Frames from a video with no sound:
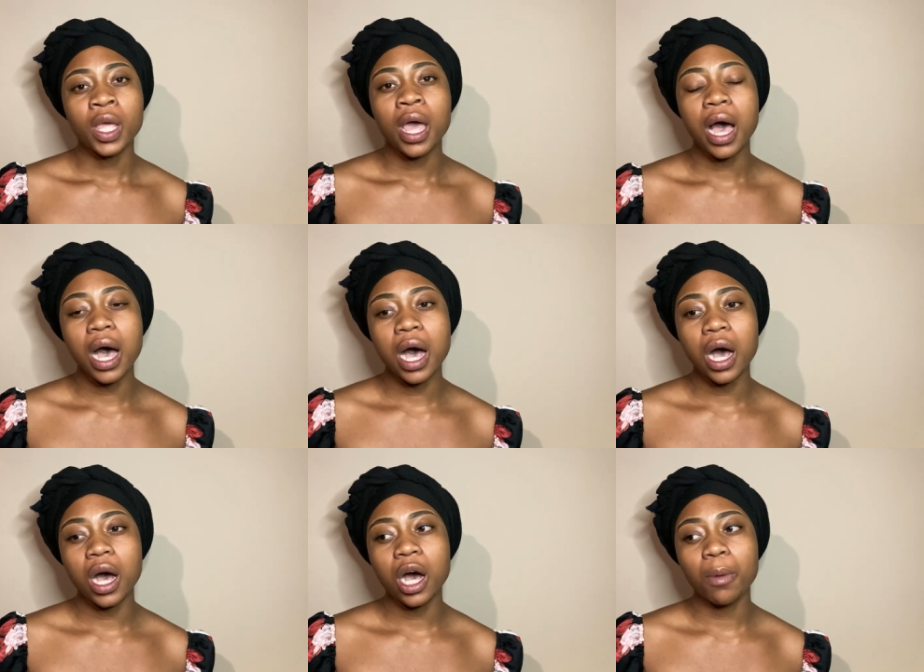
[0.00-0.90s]

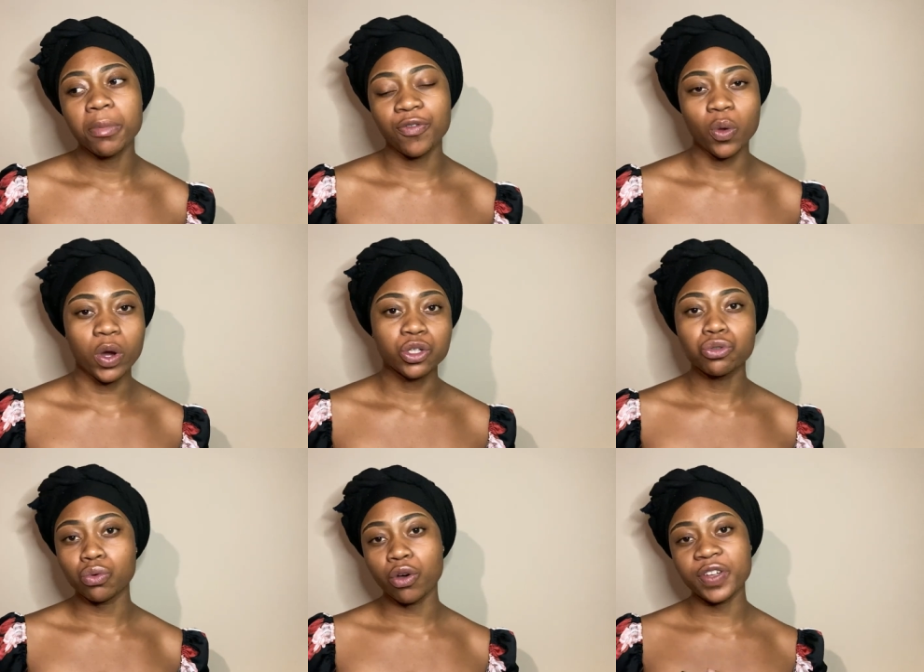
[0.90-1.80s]
If you want
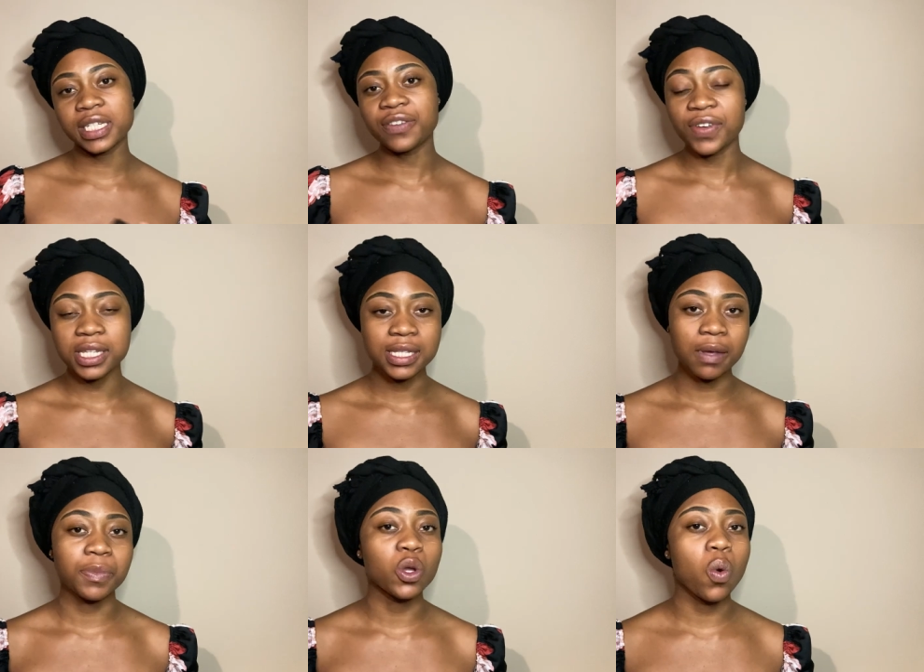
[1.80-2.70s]
to obviously invest in
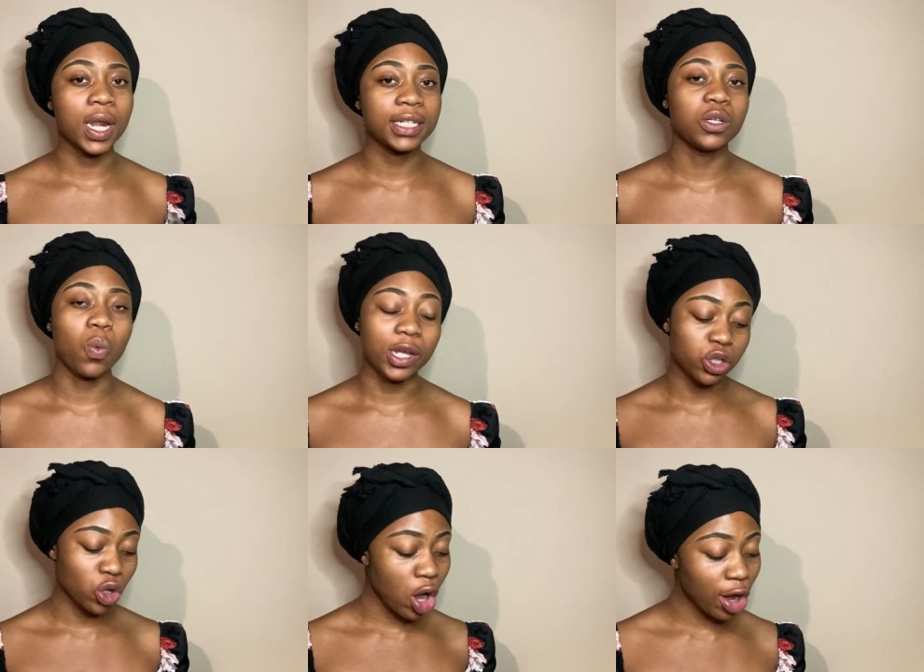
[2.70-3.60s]
something quality
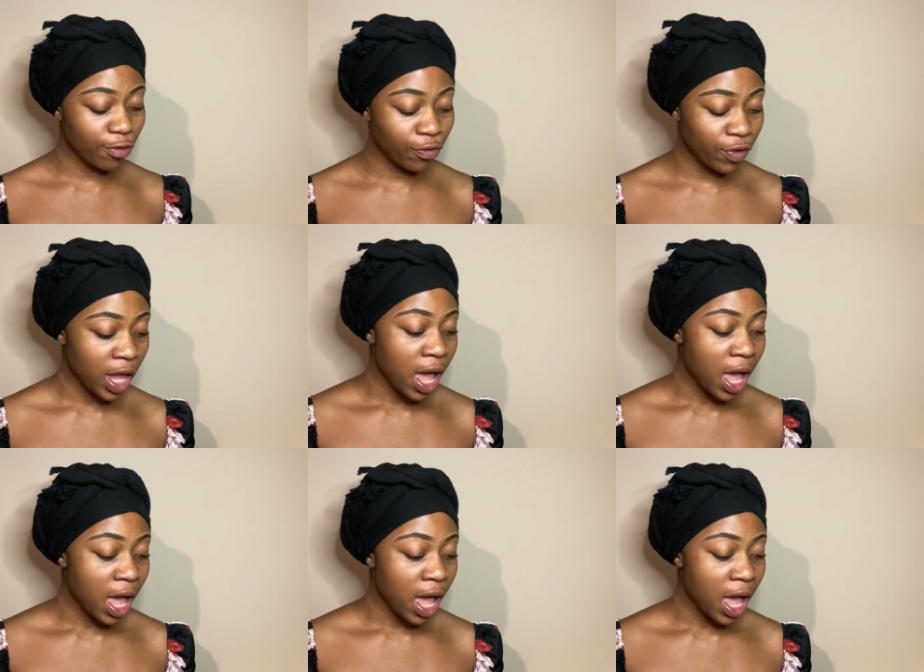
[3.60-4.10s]
once off.